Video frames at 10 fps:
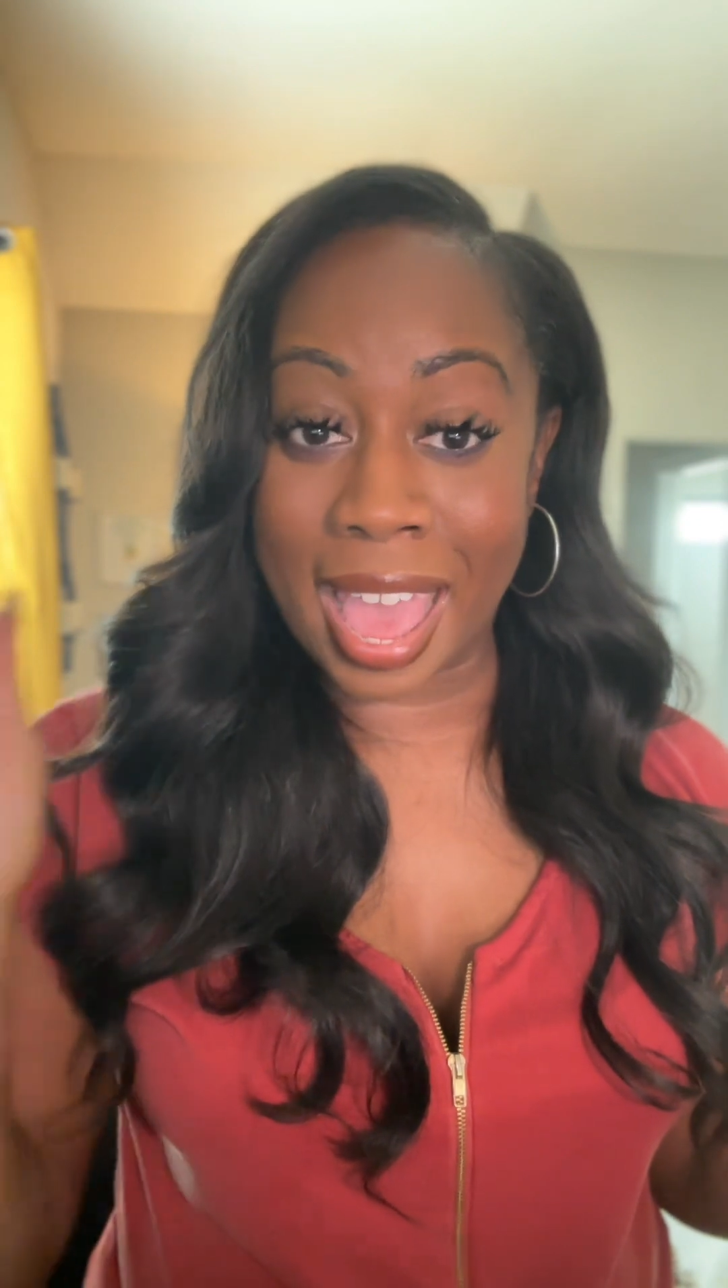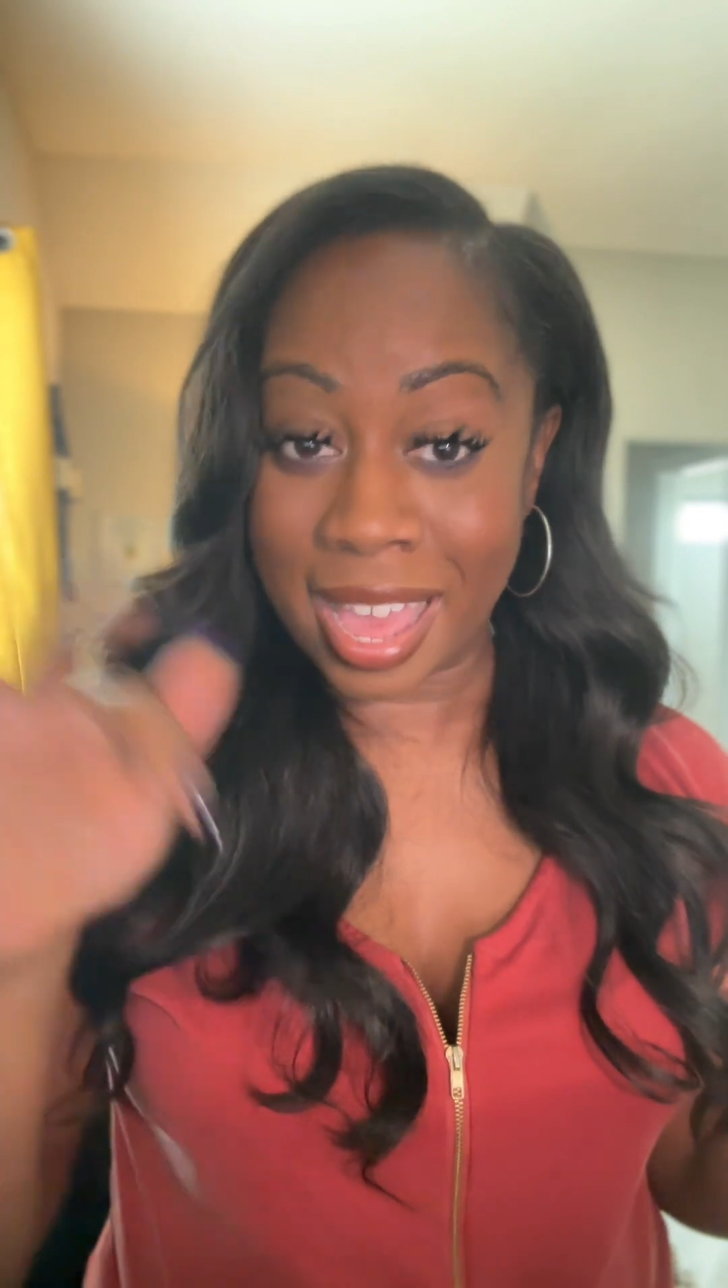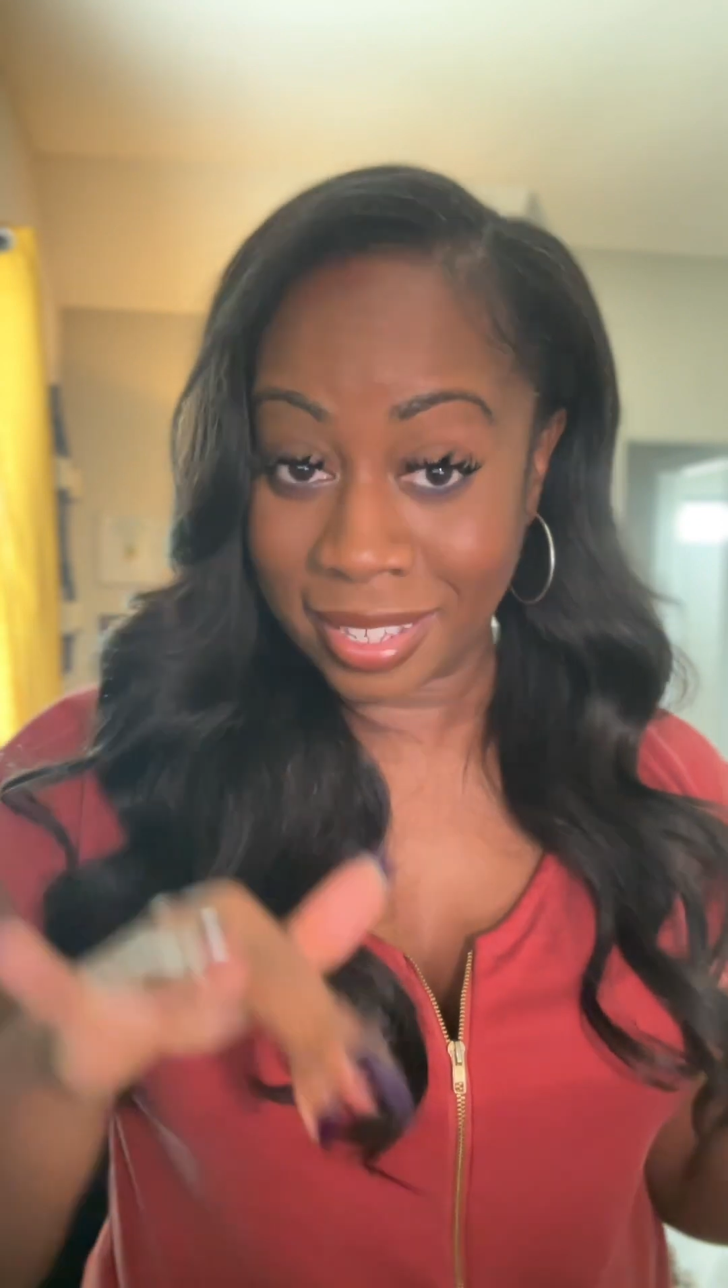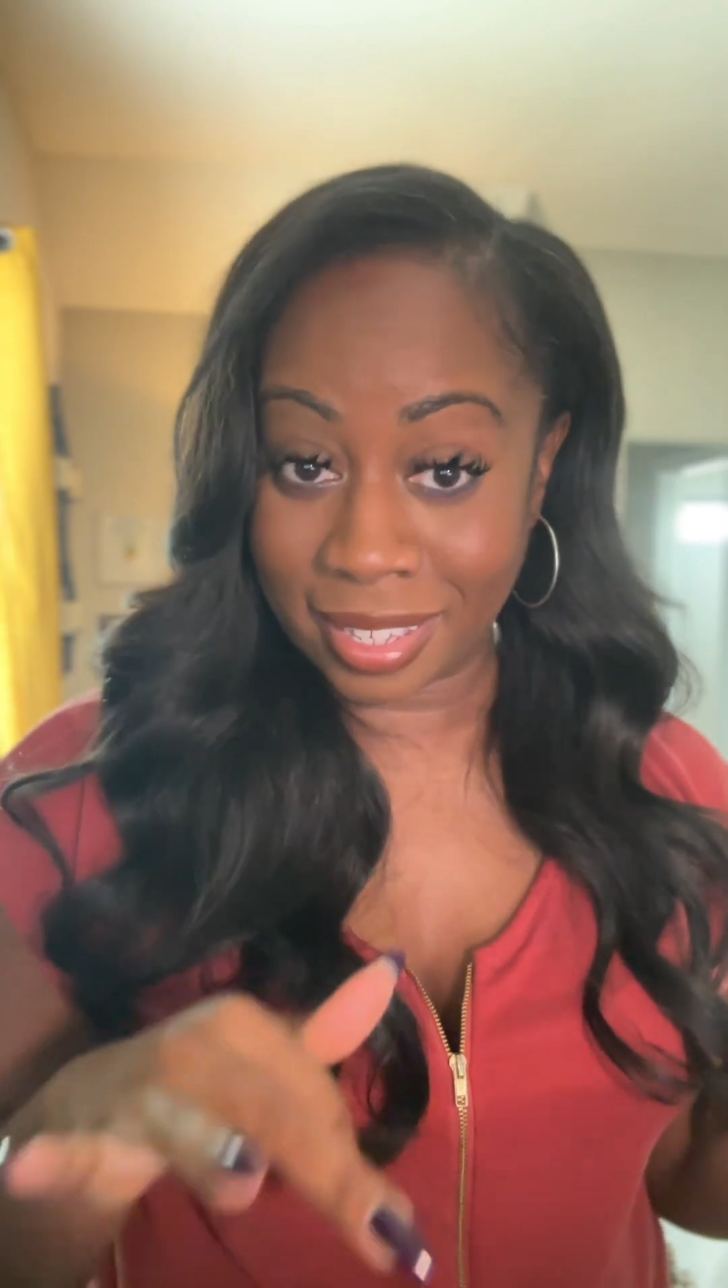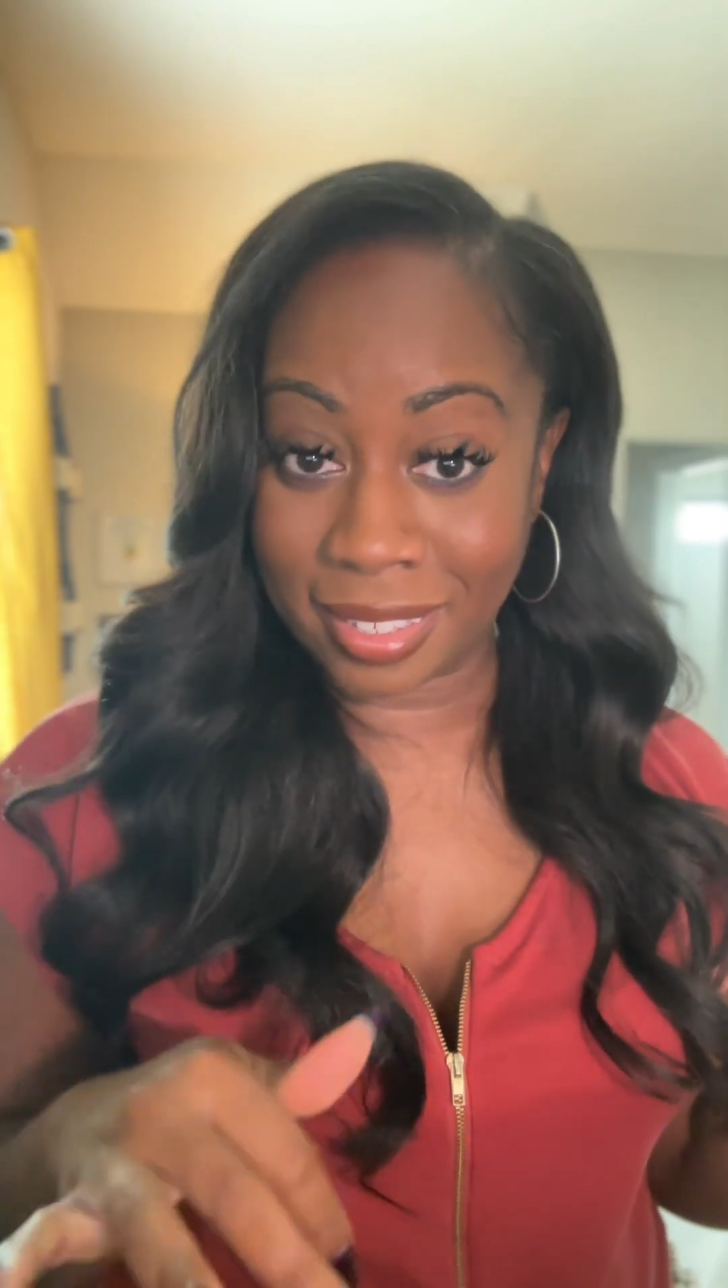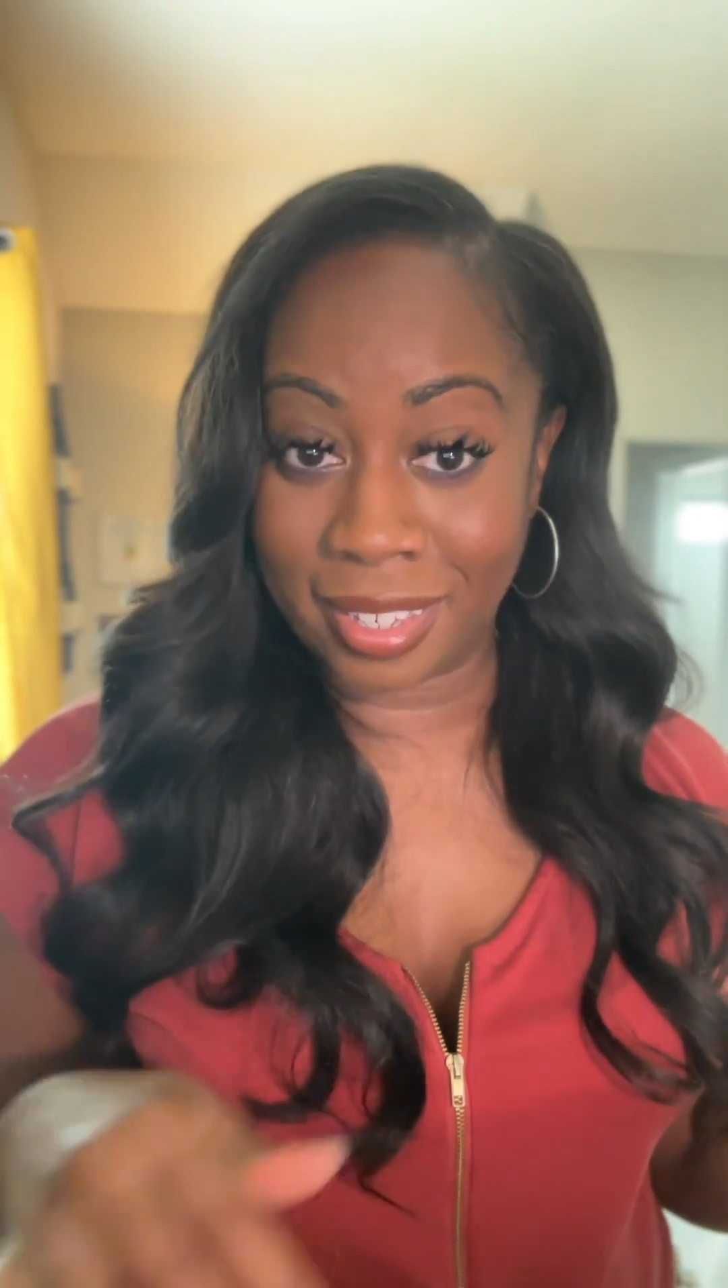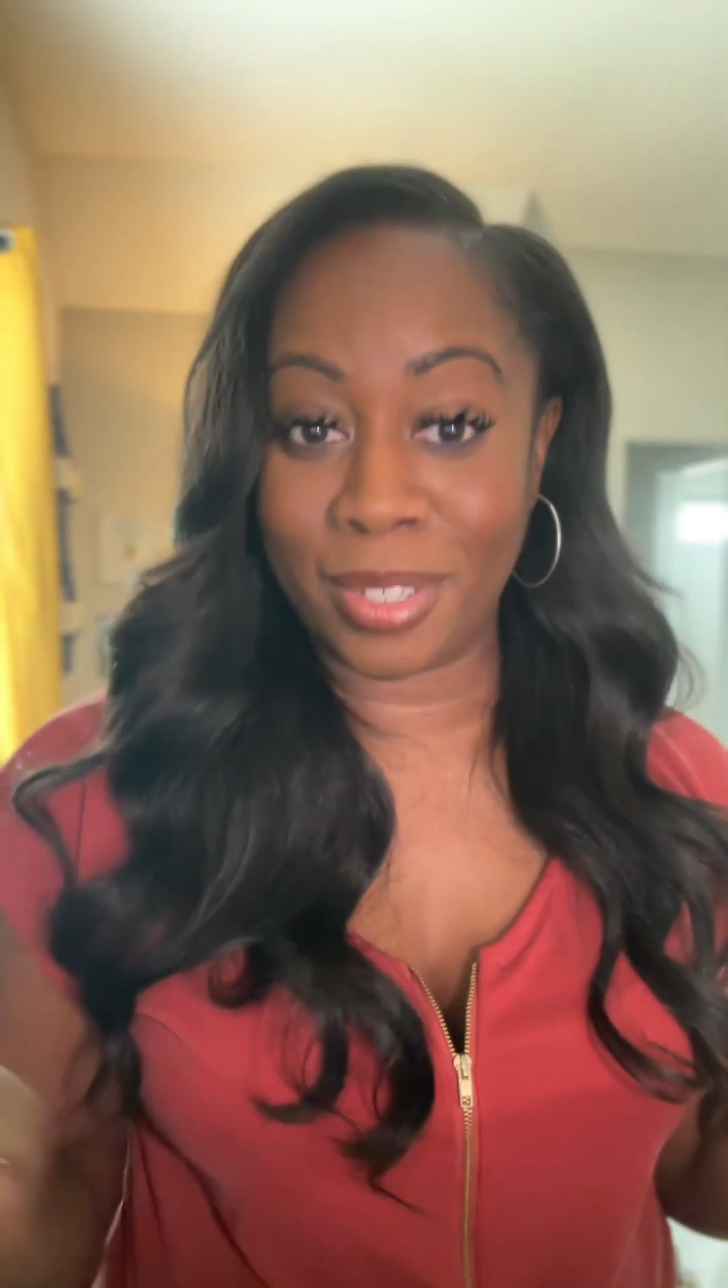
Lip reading: access it